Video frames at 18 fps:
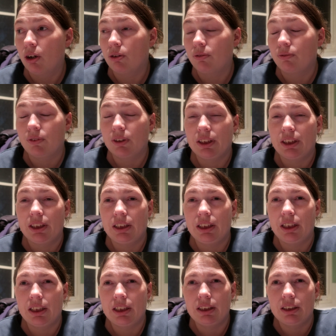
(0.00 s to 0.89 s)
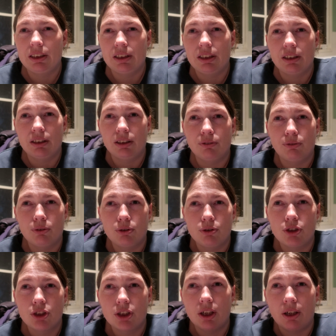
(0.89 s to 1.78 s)
hopefully he in the
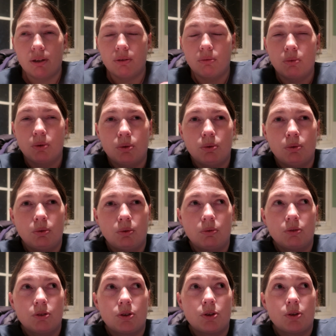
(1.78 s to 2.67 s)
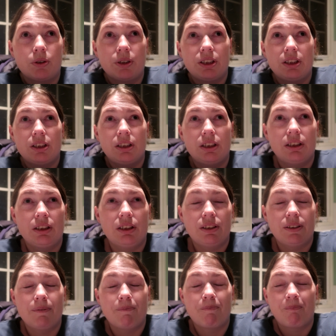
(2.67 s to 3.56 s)
future will join
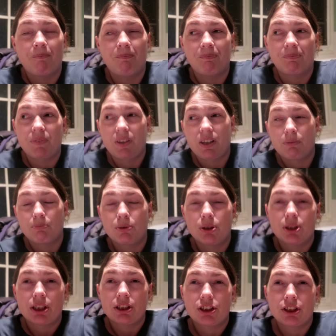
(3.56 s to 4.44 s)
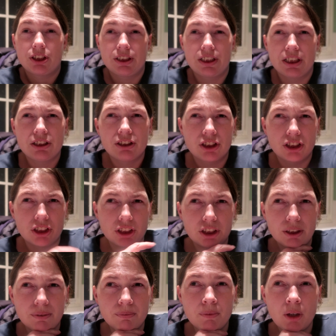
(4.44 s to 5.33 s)
the production next
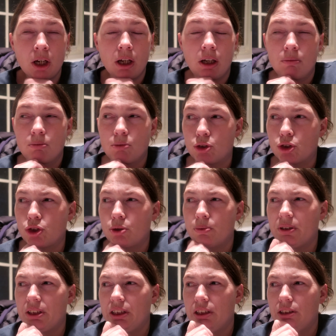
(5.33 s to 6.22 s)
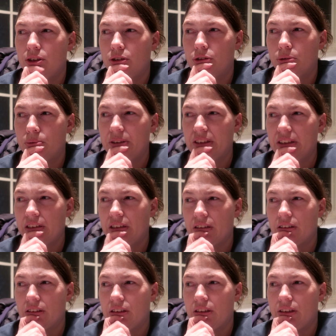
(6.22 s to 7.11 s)
year. I'm not sure what they're doing
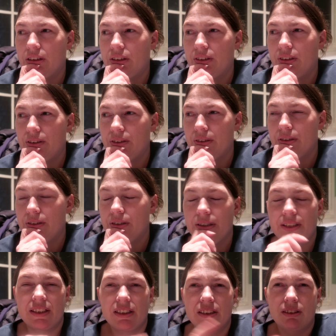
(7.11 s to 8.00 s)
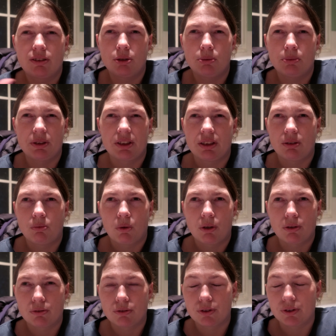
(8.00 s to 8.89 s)
next year. I think Cooper said
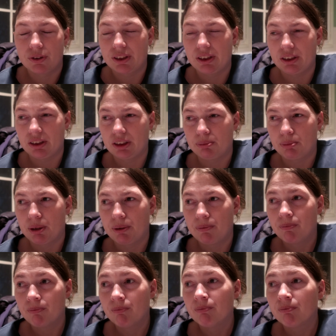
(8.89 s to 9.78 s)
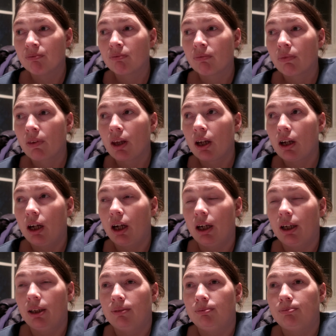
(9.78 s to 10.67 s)
one or two things, but
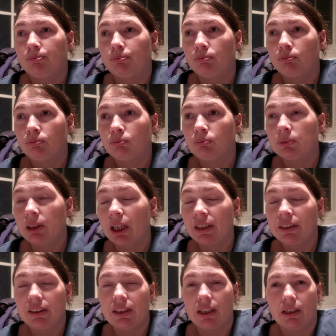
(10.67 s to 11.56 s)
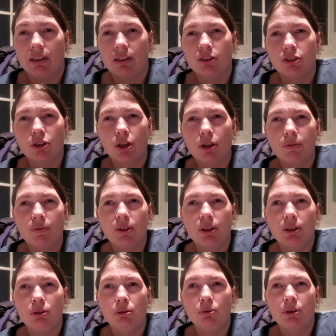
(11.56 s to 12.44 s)
um, and yeah, so
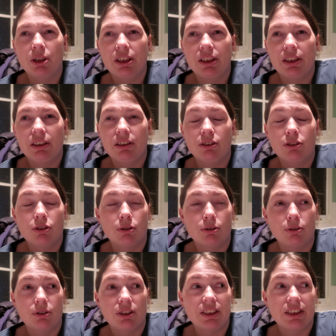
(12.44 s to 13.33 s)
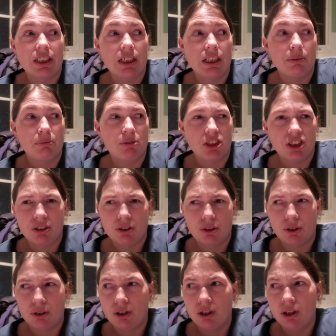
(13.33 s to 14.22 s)
hopefully he'll get into the team, because you
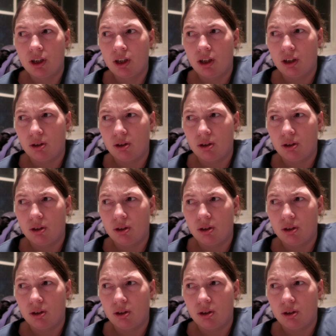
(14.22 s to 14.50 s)
gotta